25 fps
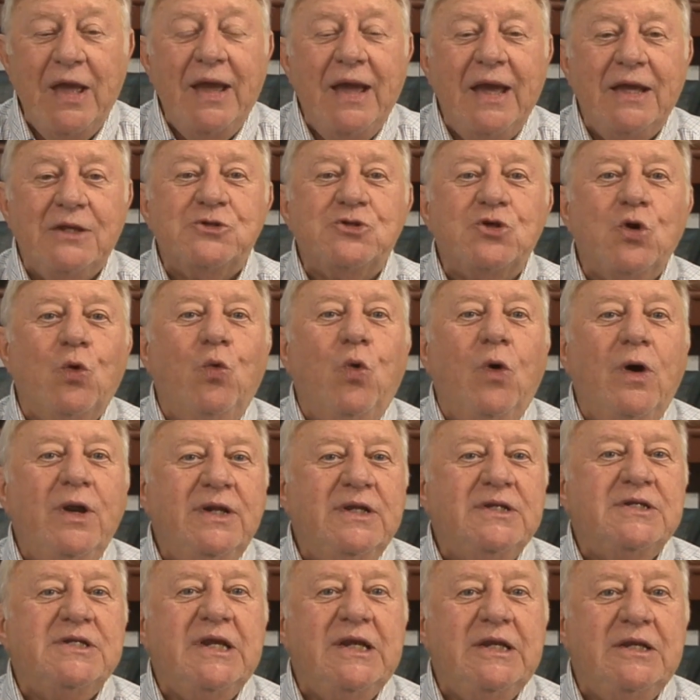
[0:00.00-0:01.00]
And so what
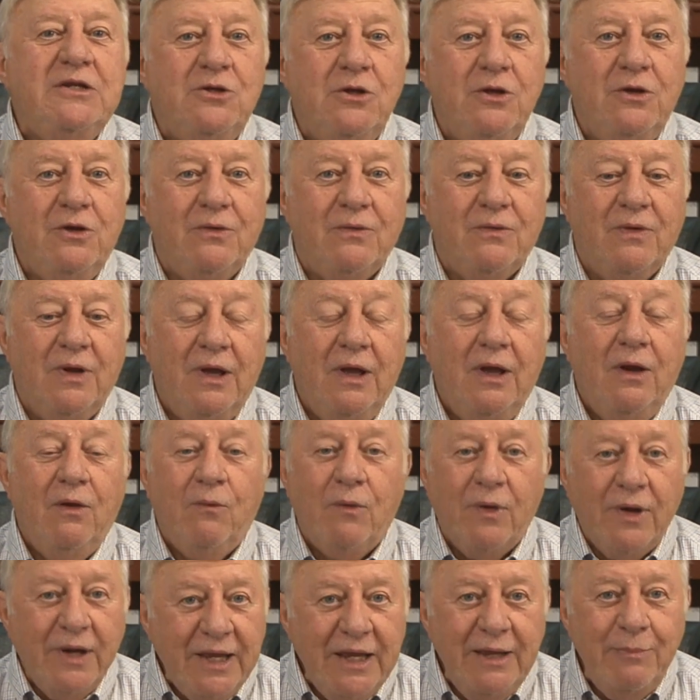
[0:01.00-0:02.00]
does he do?
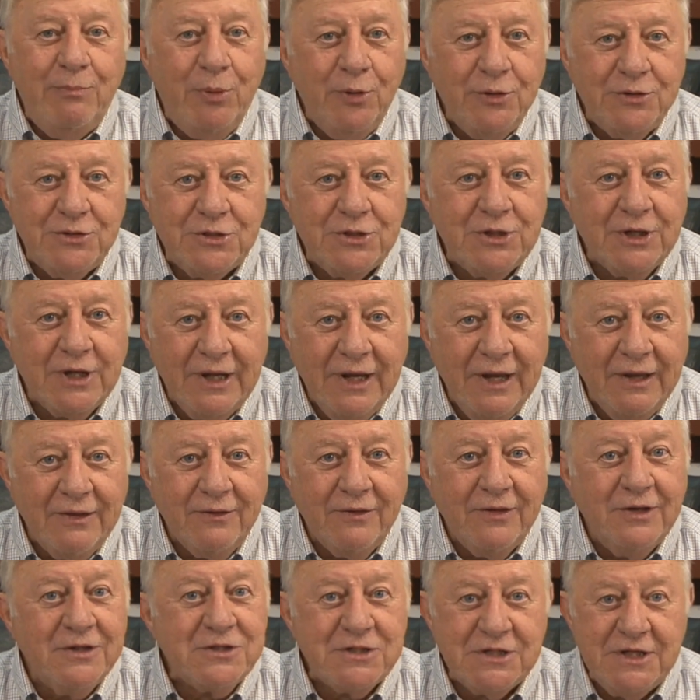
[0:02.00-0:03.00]
Well, he puts
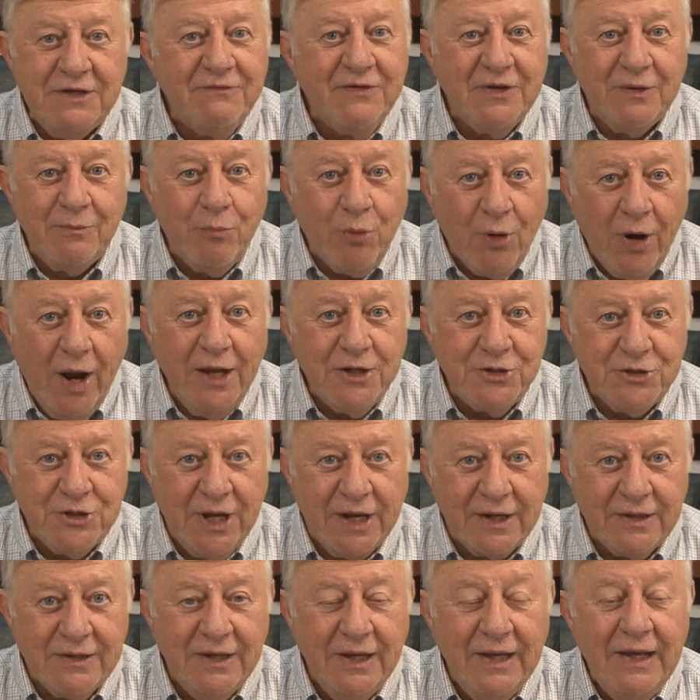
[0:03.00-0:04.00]
together a civic
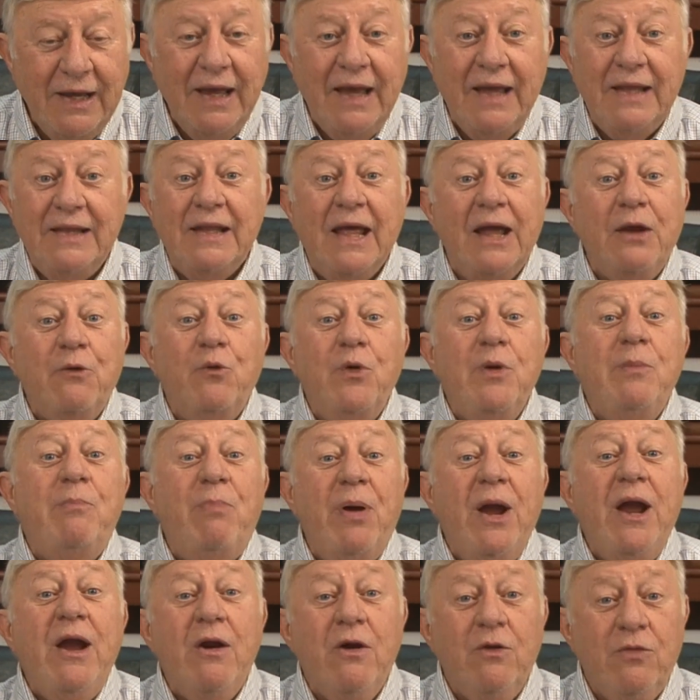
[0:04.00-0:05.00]
project and they
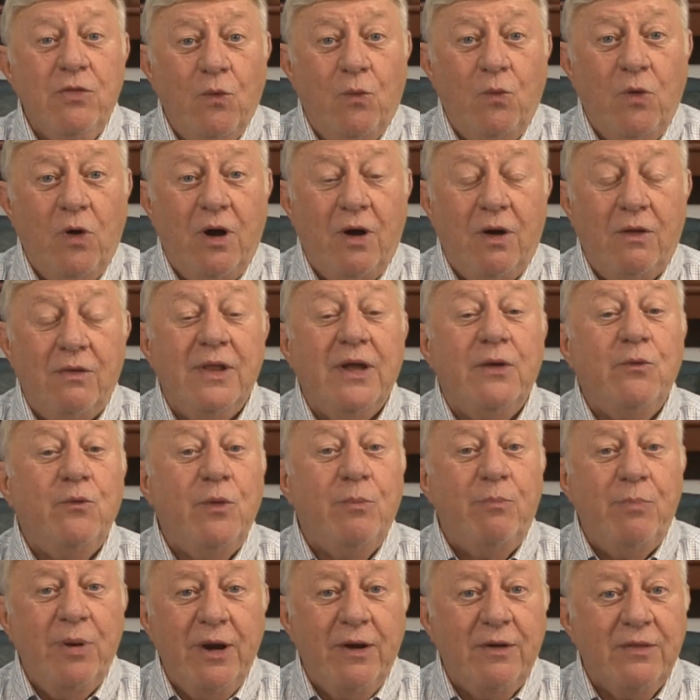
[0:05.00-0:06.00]
repair the wall, they
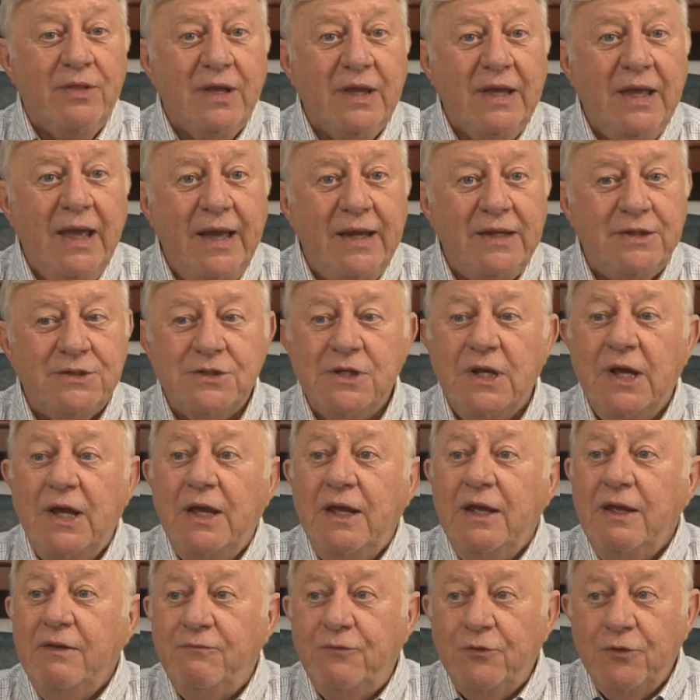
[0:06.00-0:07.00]
repair the gates.
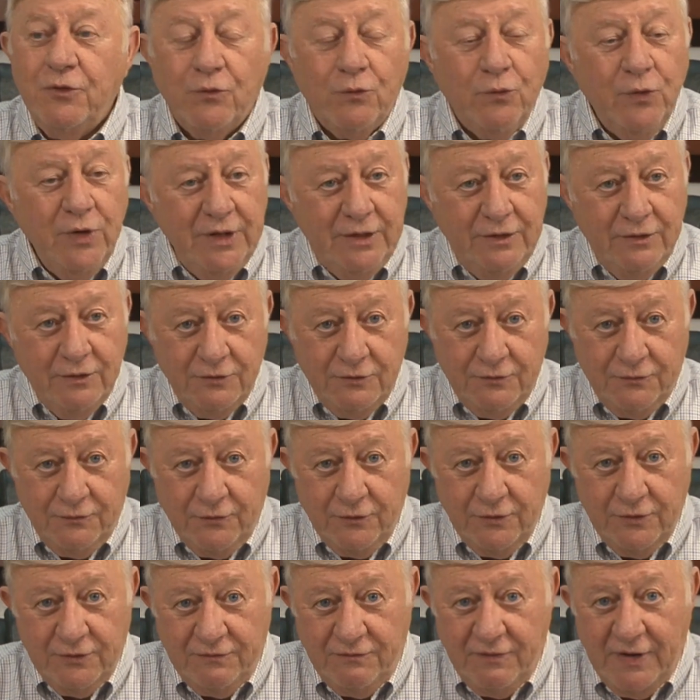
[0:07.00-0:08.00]
If you'll read those
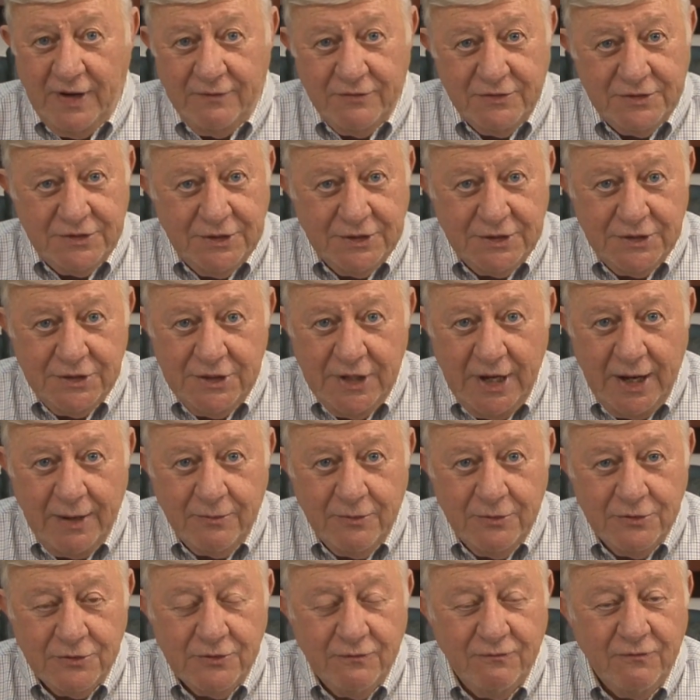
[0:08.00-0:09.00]
first five or six
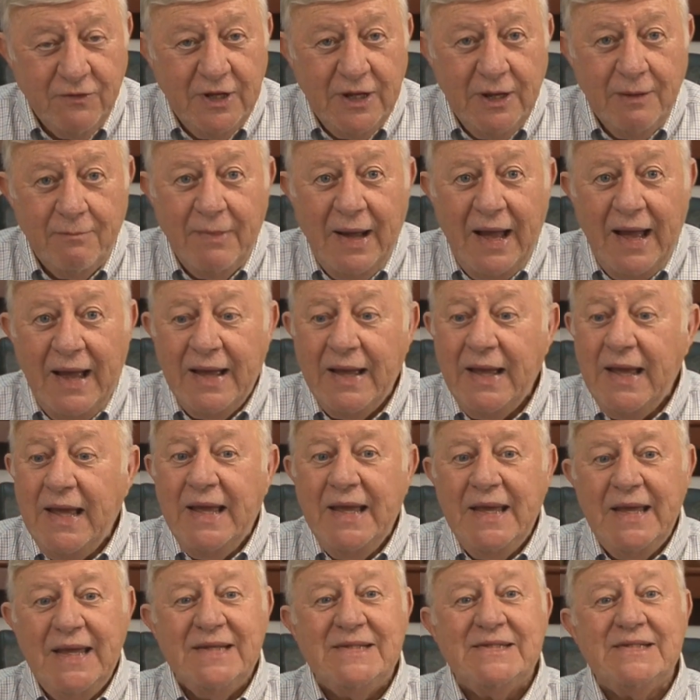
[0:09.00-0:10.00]
chapters of Nehemiah,
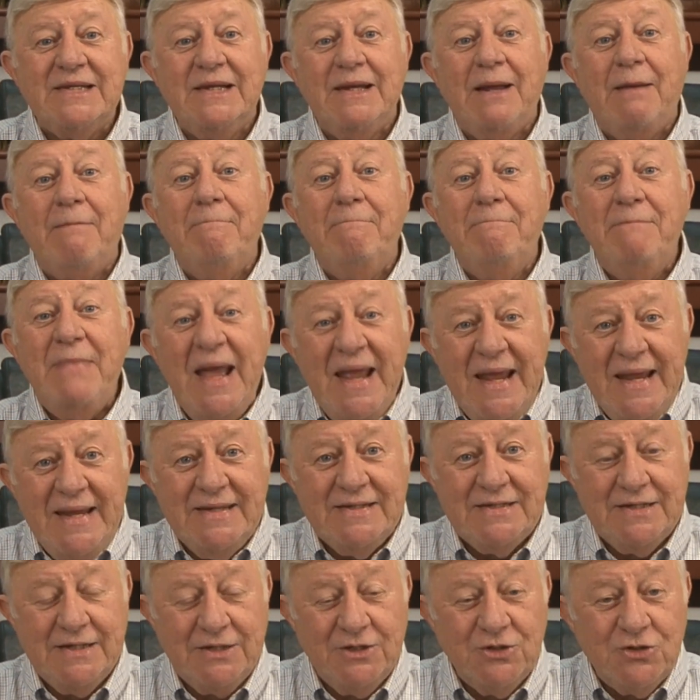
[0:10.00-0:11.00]
it's an
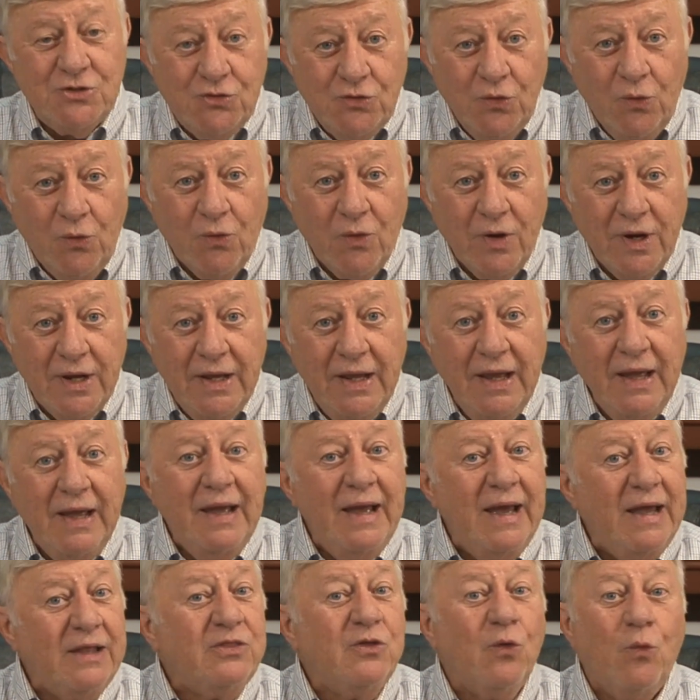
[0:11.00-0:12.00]
amazing story
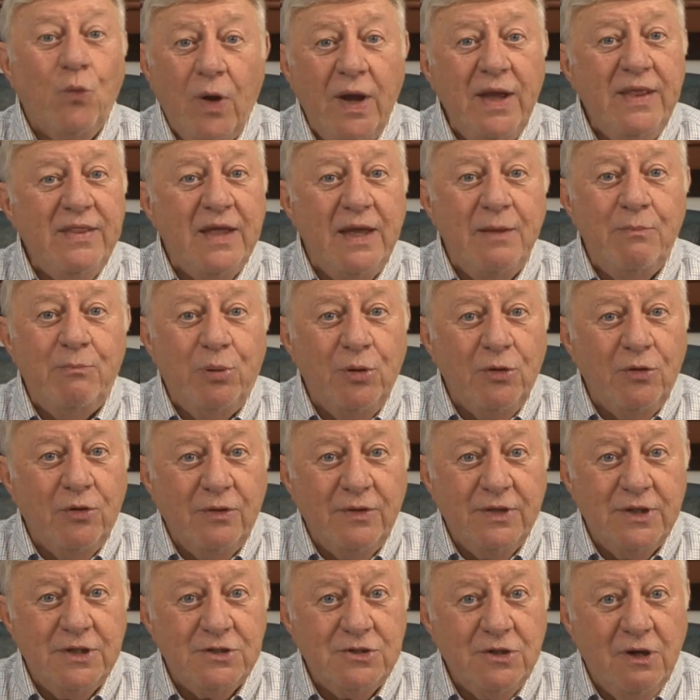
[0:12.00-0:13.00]
at the way they
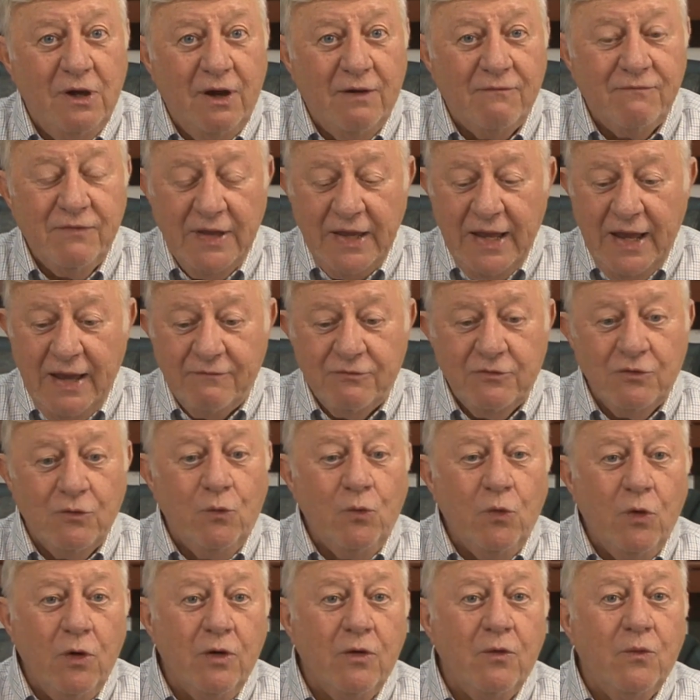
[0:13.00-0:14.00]
pull this off. They have to
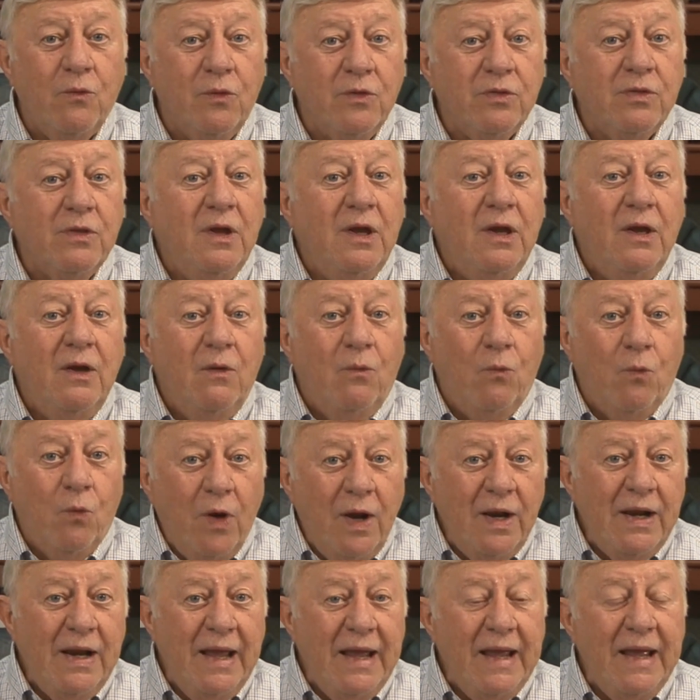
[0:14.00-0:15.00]
work with
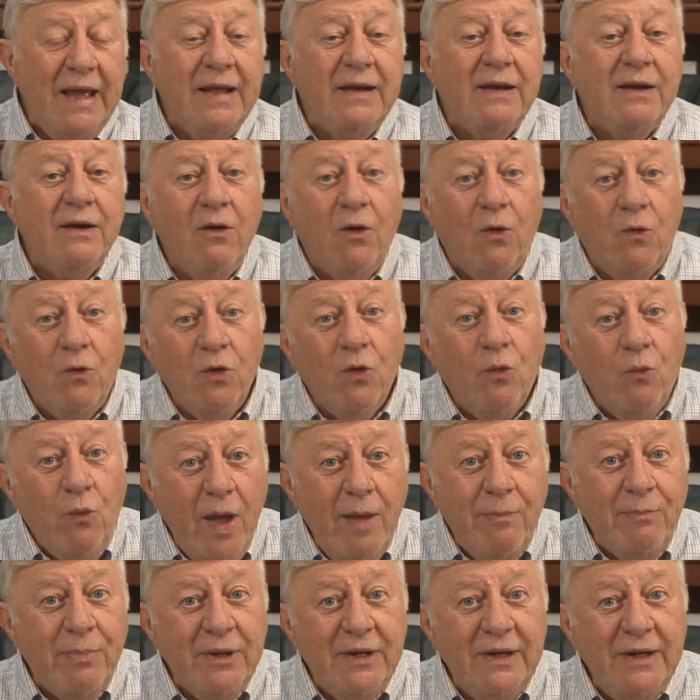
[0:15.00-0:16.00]
one hand and hold a
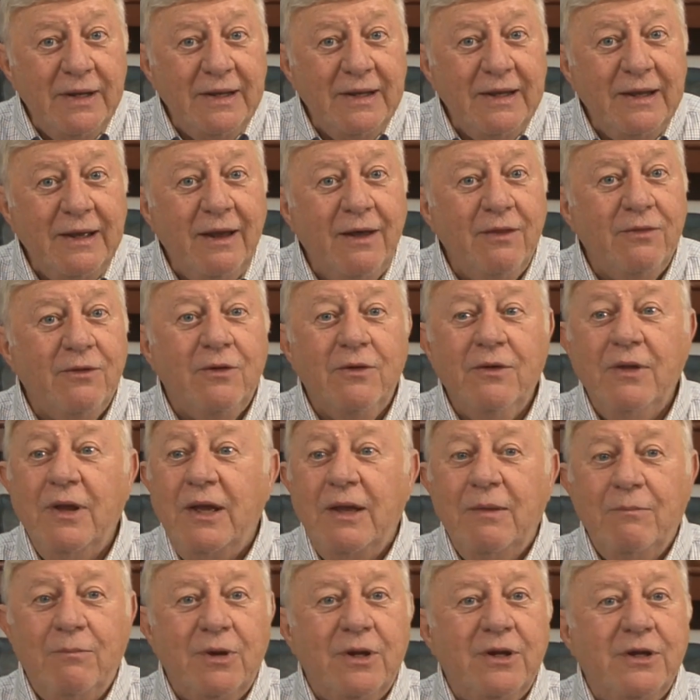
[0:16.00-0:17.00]
weapon in the other
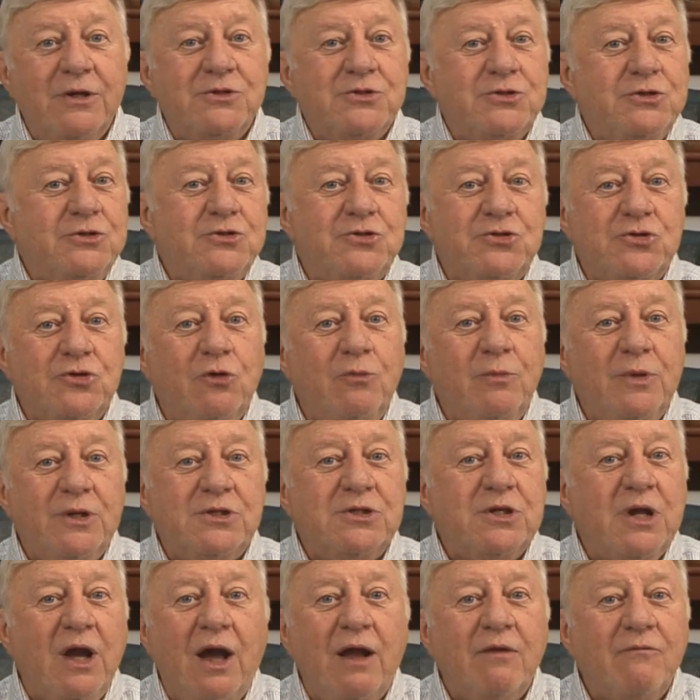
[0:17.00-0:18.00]
because there's so
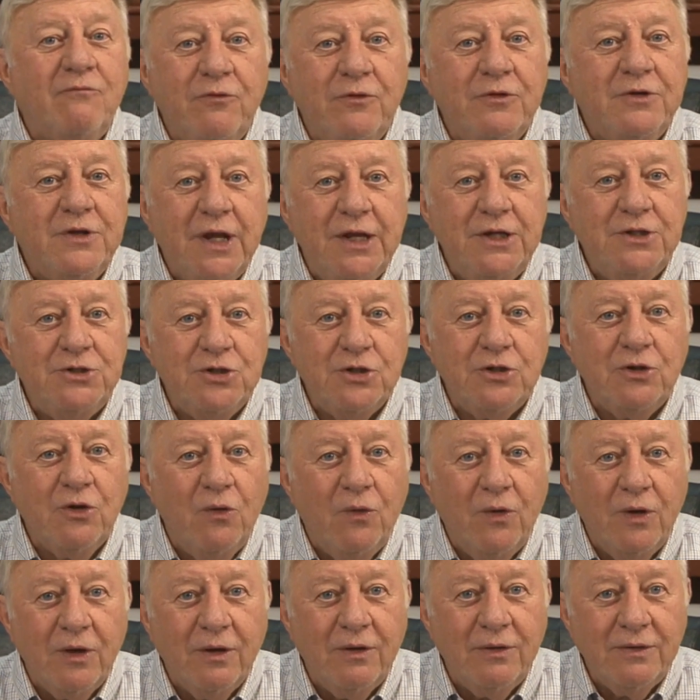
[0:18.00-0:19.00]
much confrontation
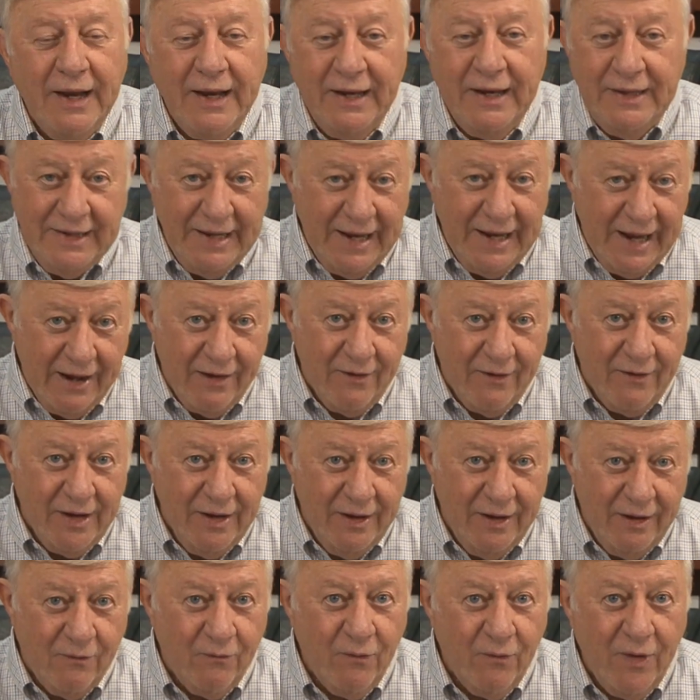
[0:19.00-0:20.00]
going on in the
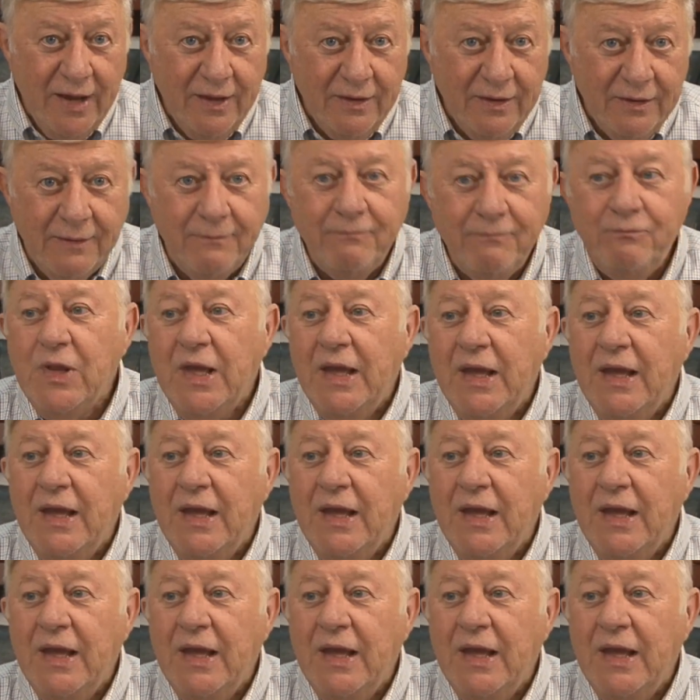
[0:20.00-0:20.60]
area around them.